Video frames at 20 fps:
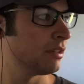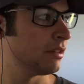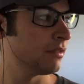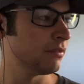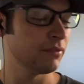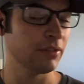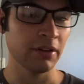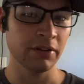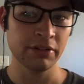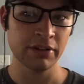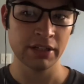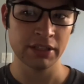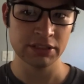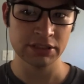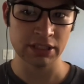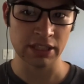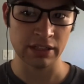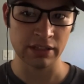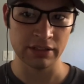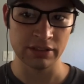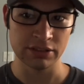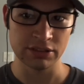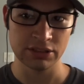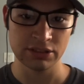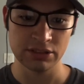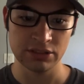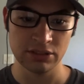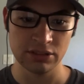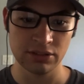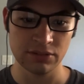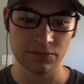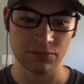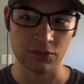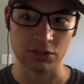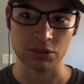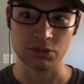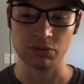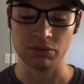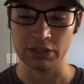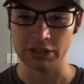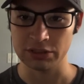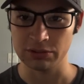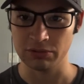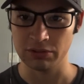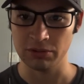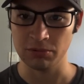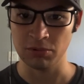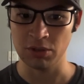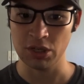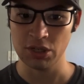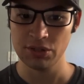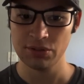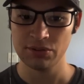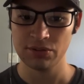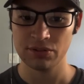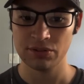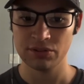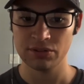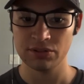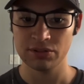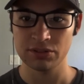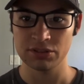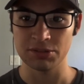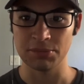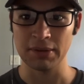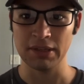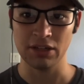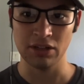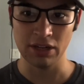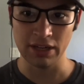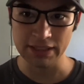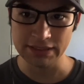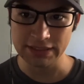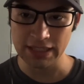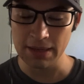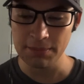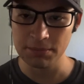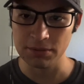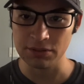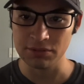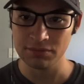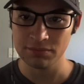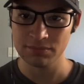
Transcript: very excited for 2021 to make you guys happy.